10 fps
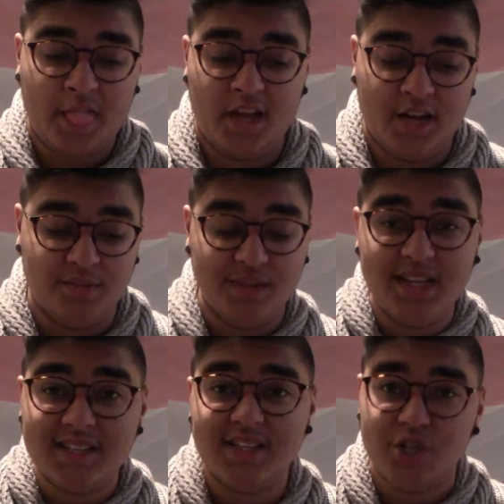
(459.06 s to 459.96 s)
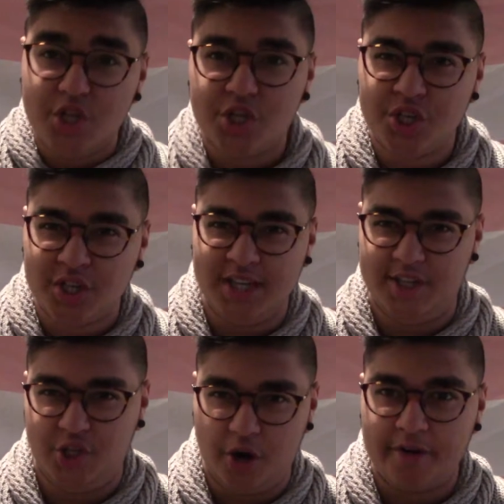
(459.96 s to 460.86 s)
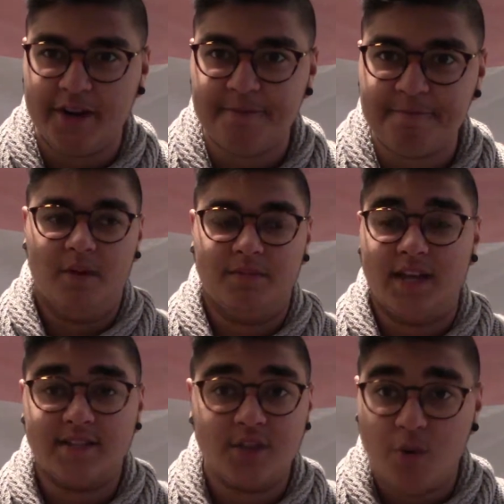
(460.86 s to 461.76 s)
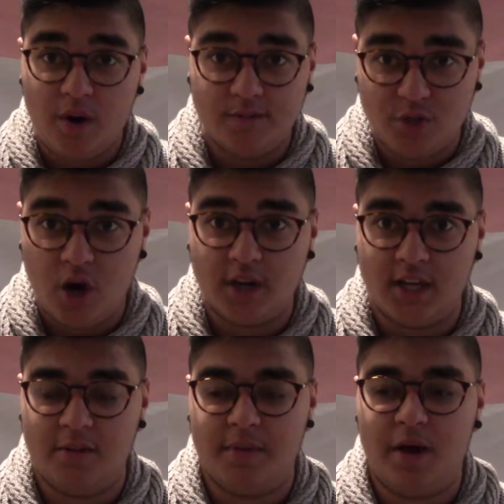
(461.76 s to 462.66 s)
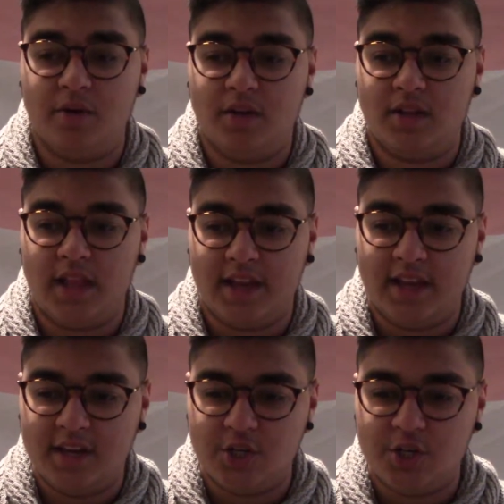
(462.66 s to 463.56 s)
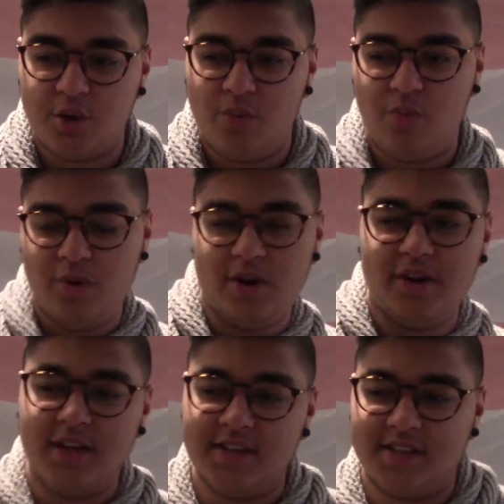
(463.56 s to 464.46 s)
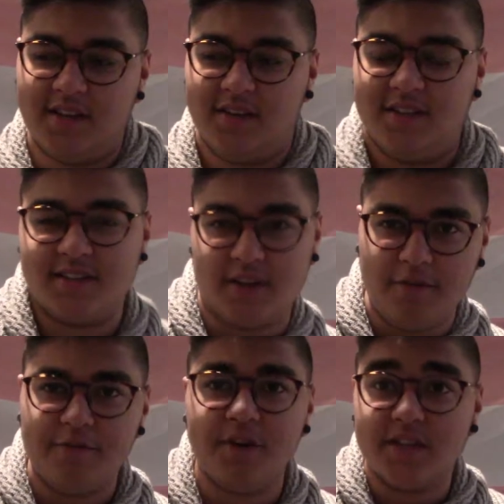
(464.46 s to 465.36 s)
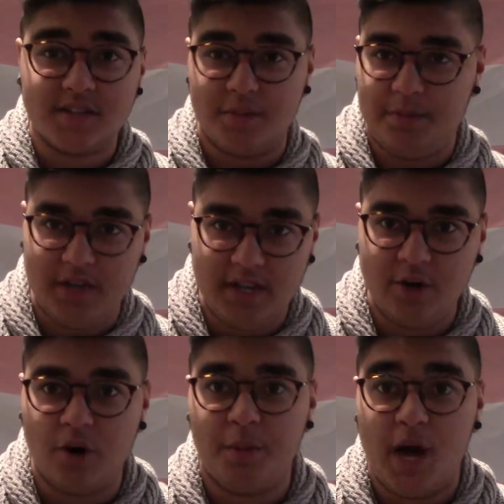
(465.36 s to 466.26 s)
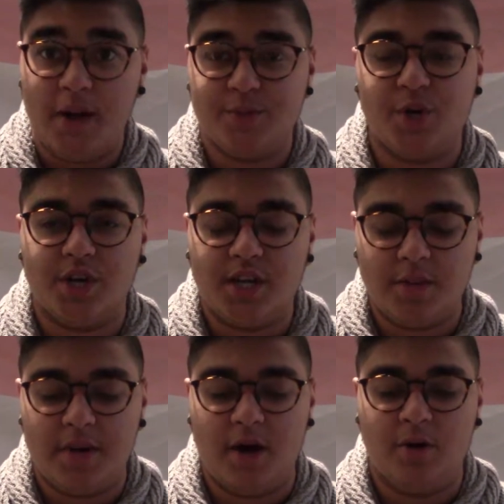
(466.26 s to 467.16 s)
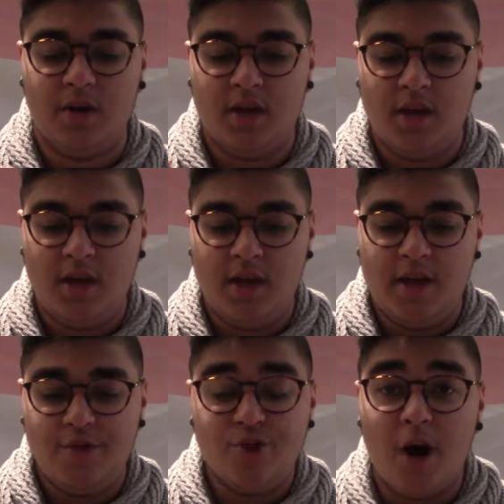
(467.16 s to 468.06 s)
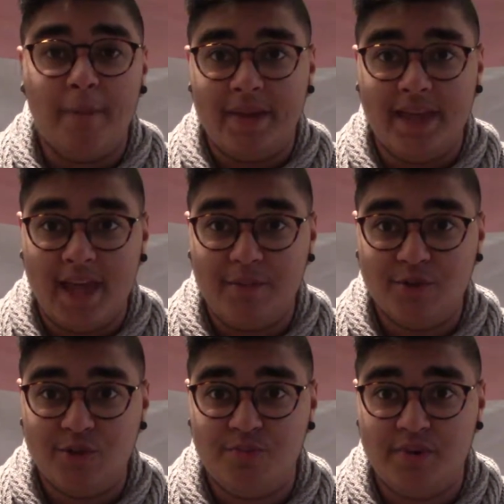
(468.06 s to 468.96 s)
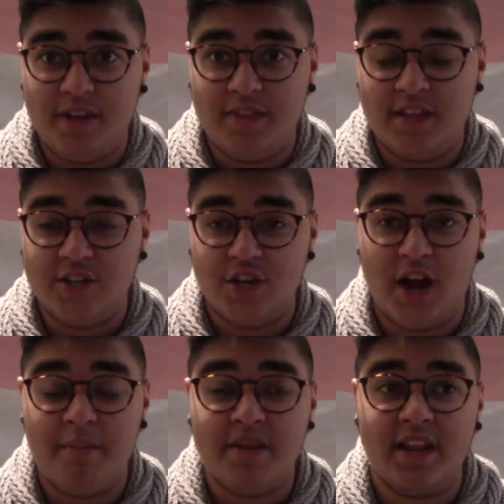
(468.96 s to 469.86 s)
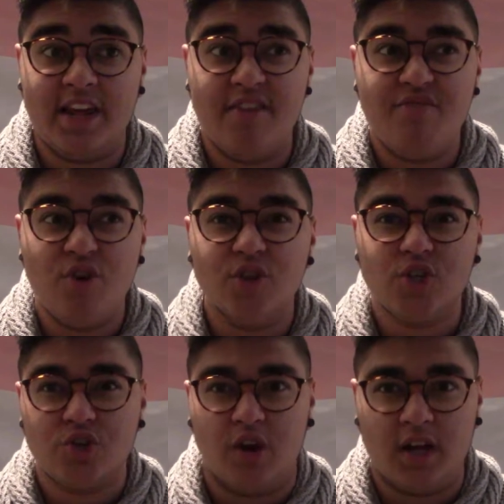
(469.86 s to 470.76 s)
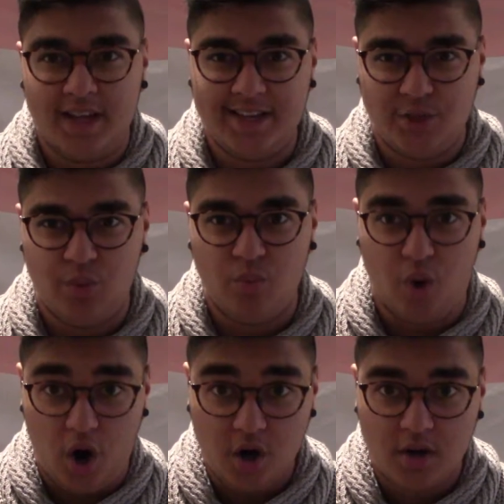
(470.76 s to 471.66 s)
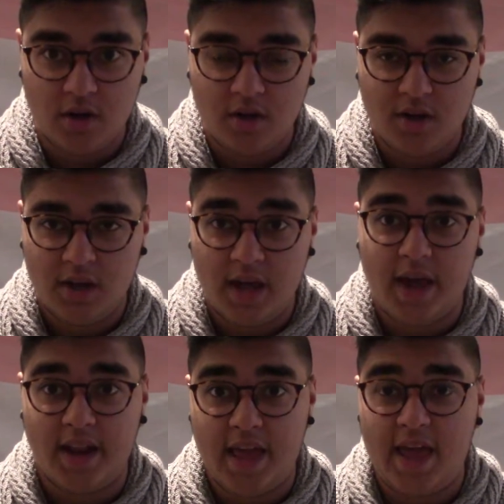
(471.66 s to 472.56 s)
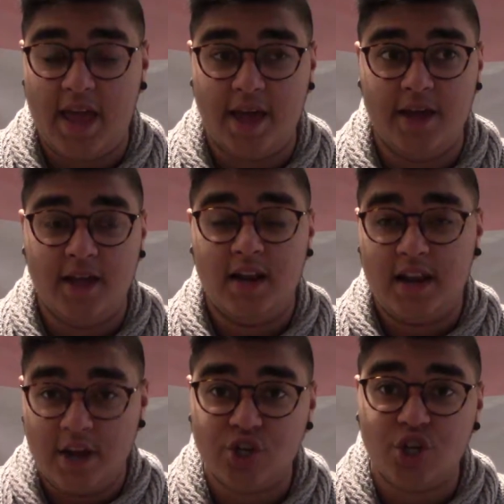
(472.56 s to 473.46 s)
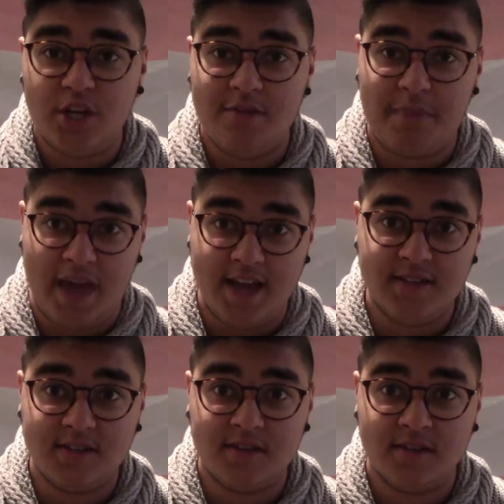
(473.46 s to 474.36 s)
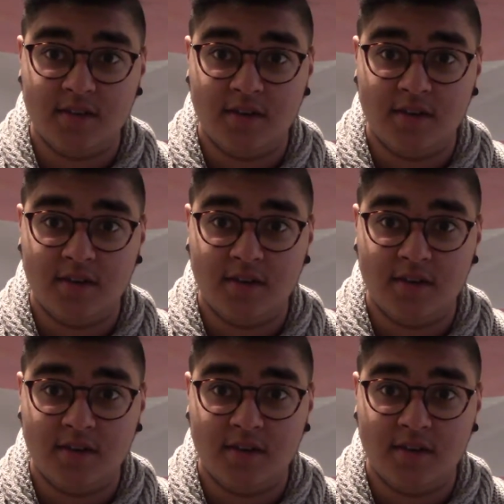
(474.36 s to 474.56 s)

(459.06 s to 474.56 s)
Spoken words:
It is initially jarring. That's not what I'm talking about. Like, initial weirdness and discomfort is completely normal. I'm talking about not being able to breathe in general. I mean, like, if you're struggling to walk at a leisurely pace